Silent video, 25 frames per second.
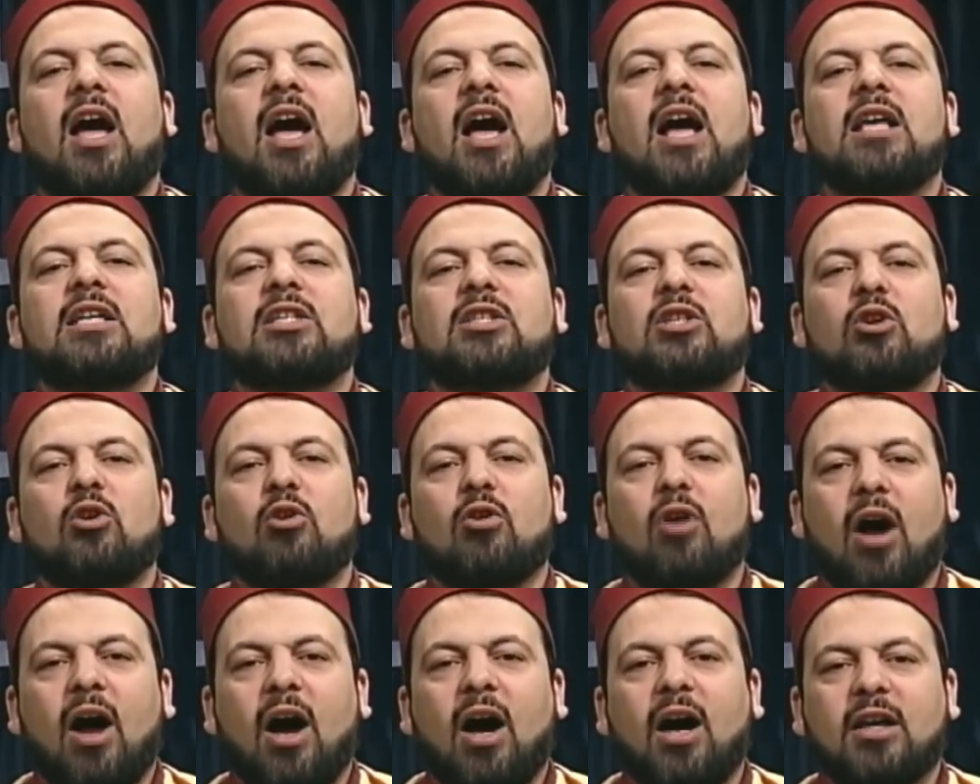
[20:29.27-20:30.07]
Ask
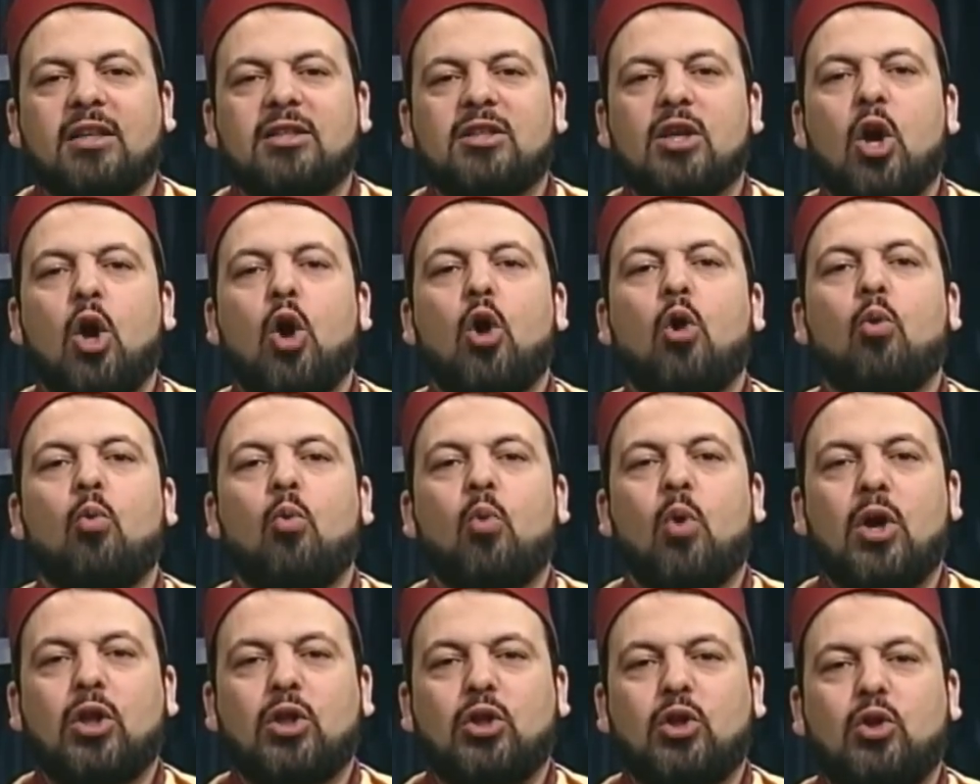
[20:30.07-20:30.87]
your heart,
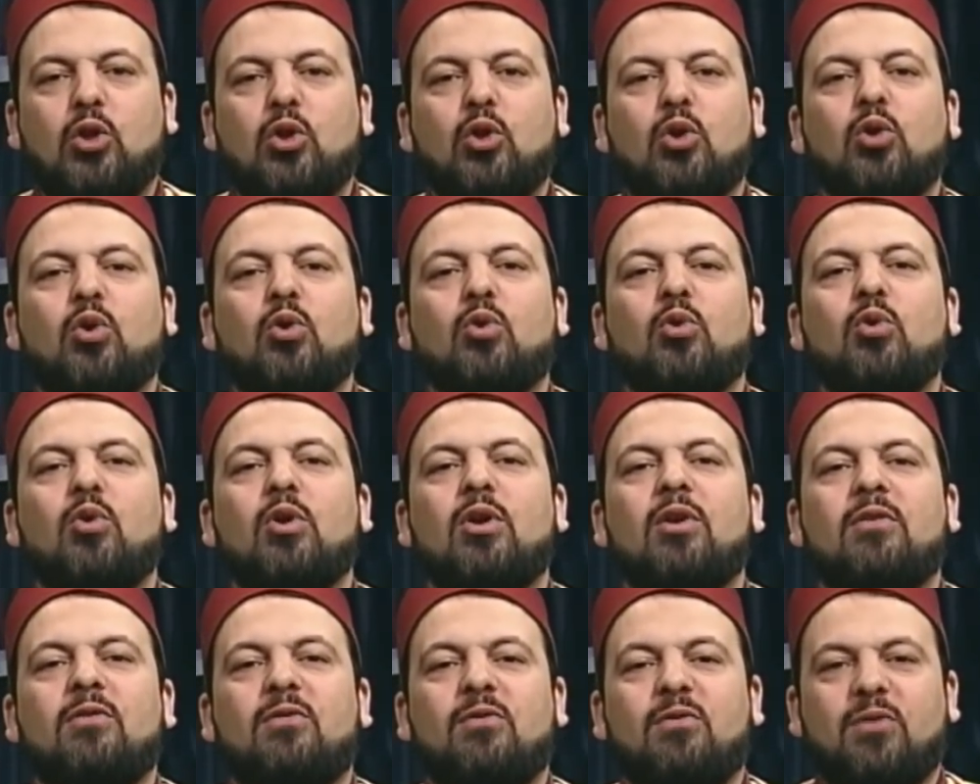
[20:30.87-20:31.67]
what do you
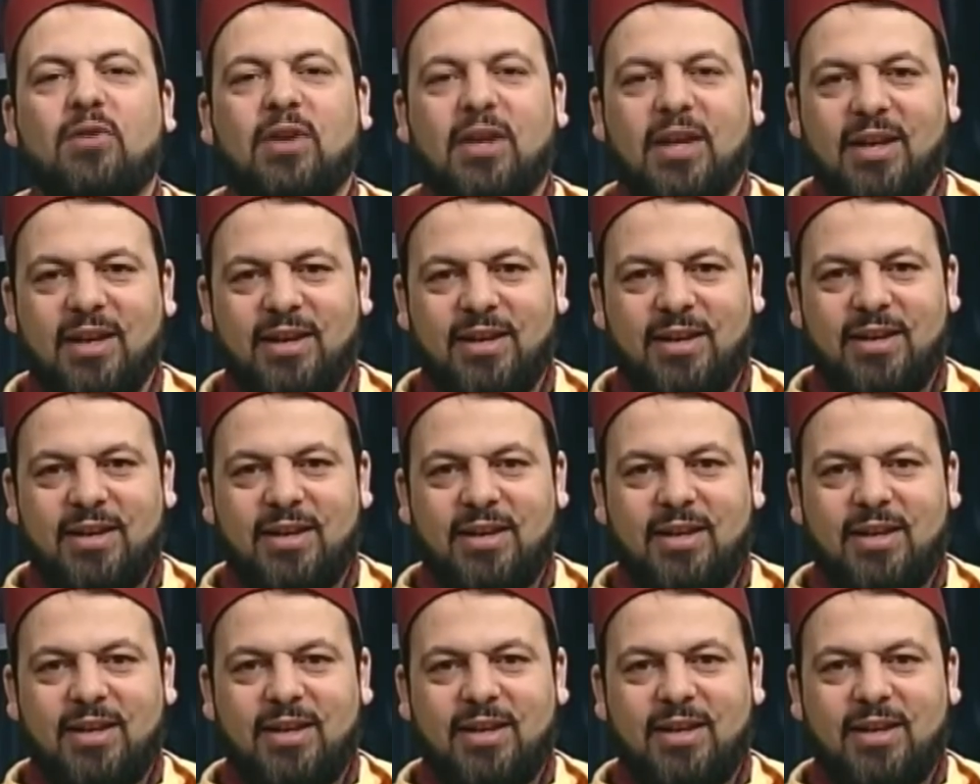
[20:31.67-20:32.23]
feel?